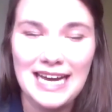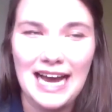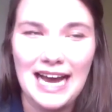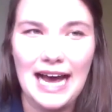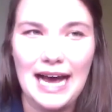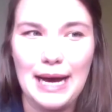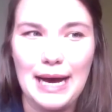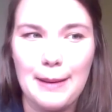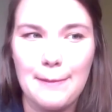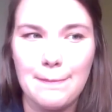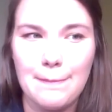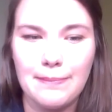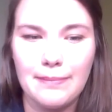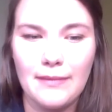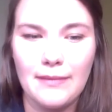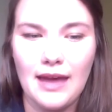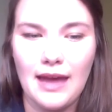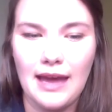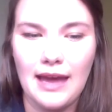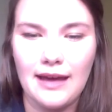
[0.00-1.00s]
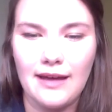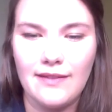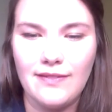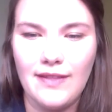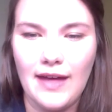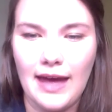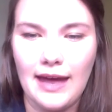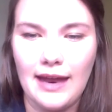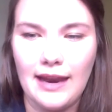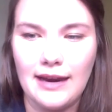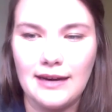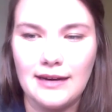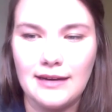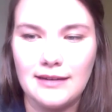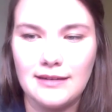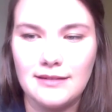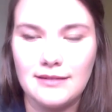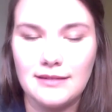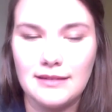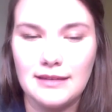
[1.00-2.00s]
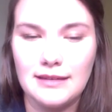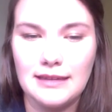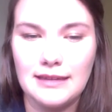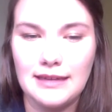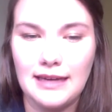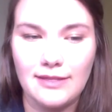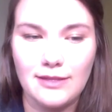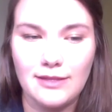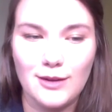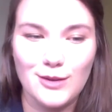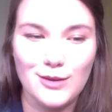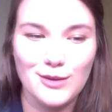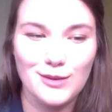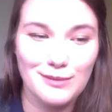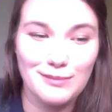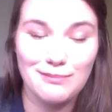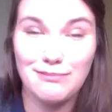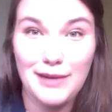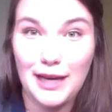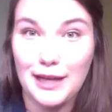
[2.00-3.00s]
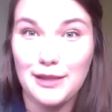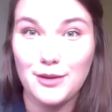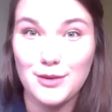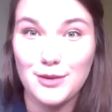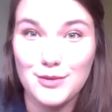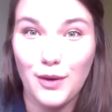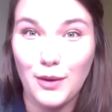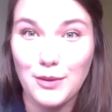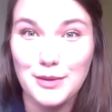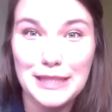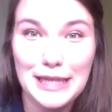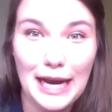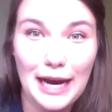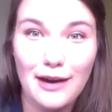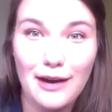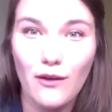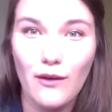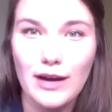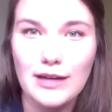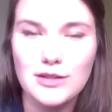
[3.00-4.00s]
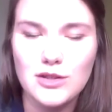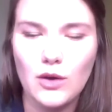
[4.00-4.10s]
and then get those votes and get going.